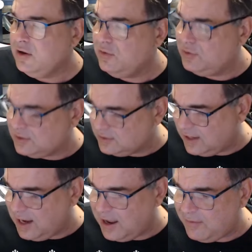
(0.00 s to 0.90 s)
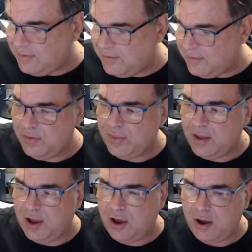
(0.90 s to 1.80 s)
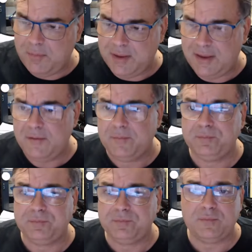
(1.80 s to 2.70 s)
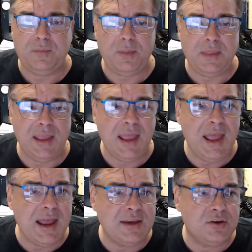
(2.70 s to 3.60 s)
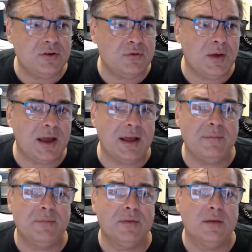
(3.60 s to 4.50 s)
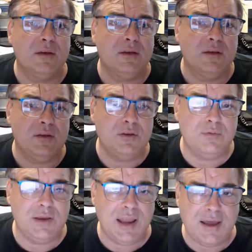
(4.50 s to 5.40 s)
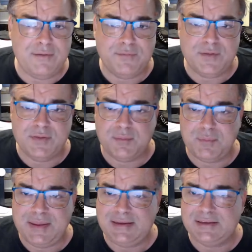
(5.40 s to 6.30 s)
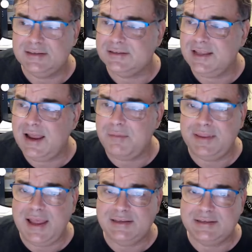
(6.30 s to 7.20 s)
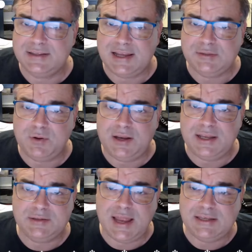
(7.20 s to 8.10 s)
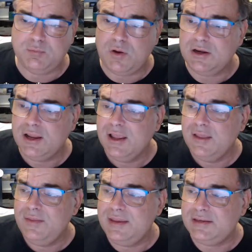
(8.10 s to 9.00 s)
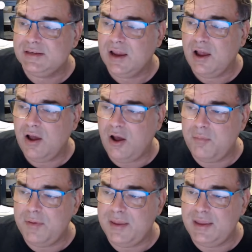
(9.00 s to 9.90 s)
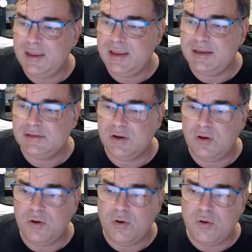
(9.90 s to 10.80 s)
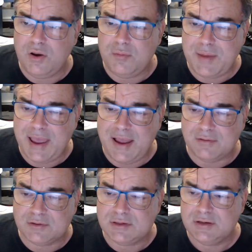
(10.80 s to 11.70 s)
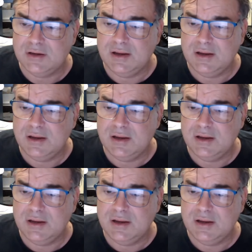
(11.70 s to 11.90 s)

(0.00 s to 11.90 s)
you just love the hobby, and you love the pieces. That's what this hobby is all about.